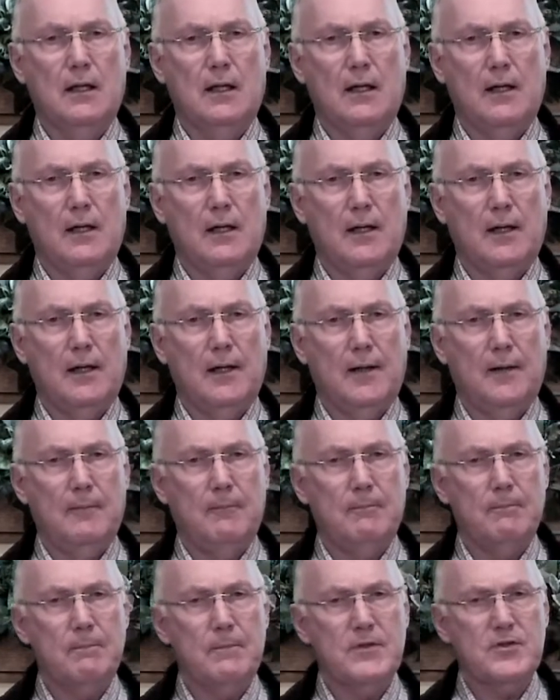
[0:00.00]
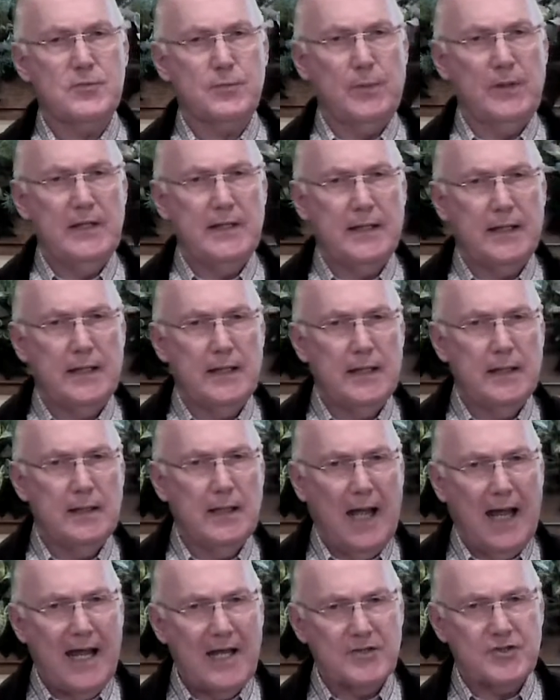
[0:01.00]
um,
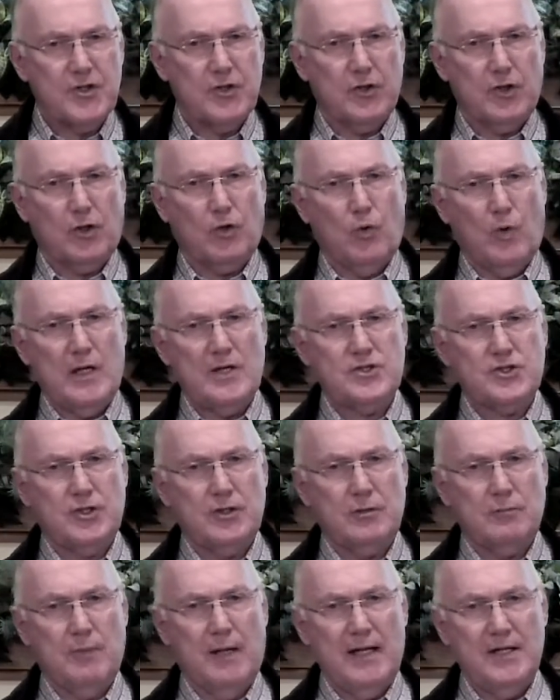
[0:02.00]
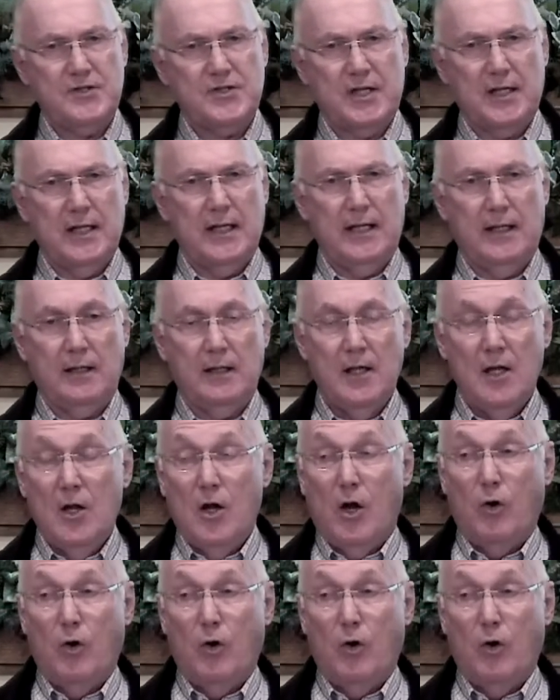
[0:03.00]
speaking answer the question by saying,